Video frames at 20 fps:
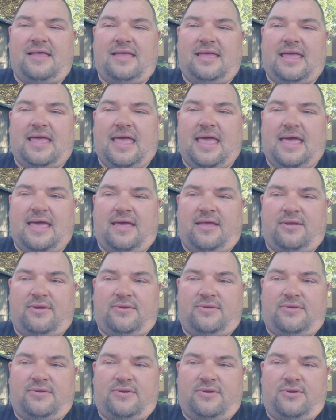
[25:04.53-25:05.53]
had
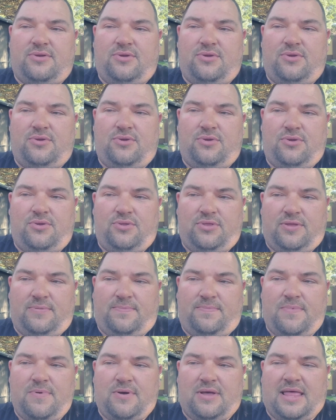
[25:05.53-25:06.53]

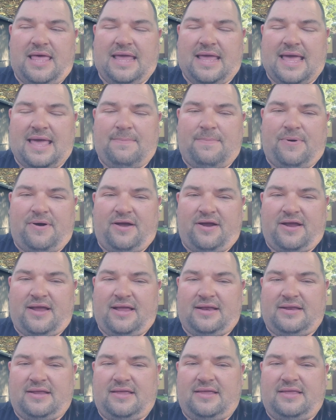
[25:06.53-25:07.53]
like I park
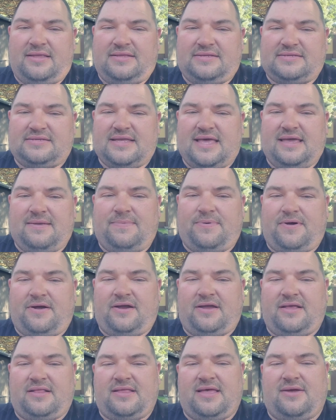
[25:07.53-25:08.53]
in an inside
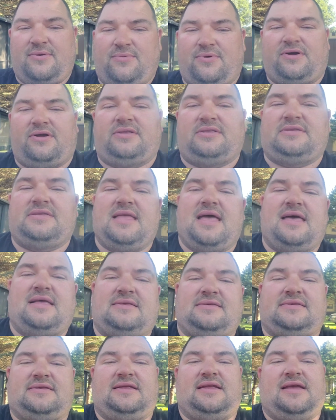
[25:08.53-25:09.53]
parking lot where it's not
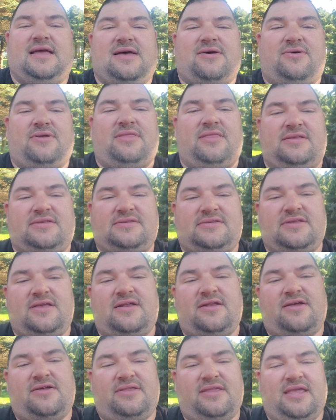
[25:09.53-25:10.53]
sitting out in the
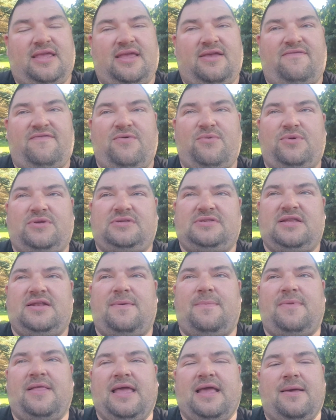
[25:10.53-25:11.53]
sun all day. If it was in
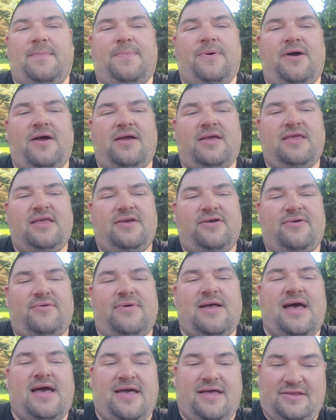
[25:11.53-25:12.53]
like a parking
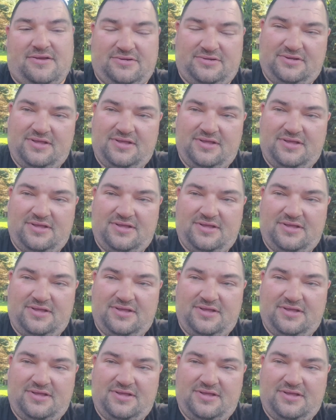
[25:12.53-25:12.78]
garage,